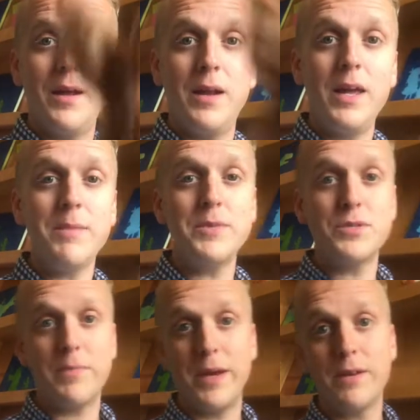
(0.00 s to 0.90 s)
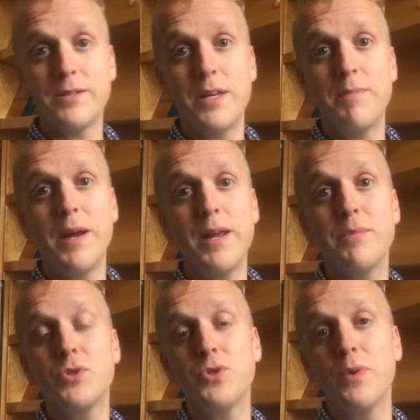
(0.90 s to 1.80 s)
Like Mr. Michael said, my
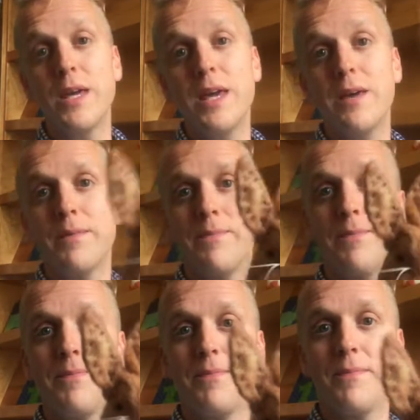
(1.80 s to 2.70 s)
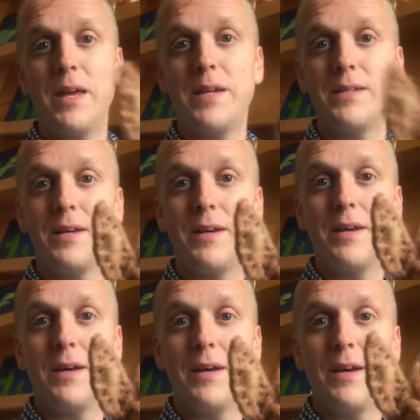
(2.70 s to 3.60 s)
name is Twiggy, and
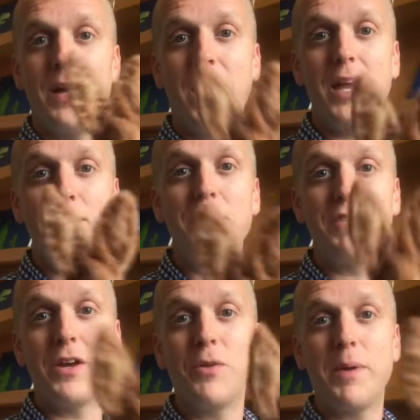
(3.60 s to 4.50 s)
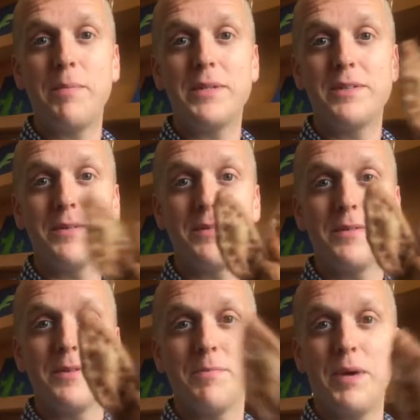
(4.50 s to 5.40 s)
I am a finger puppet,
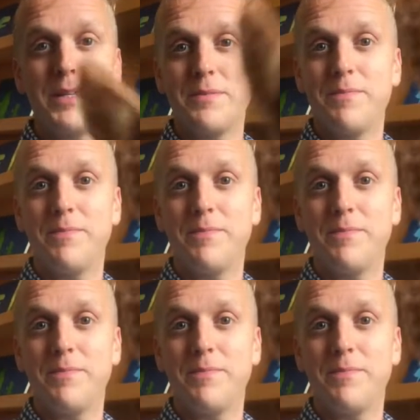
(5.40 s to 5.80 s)
but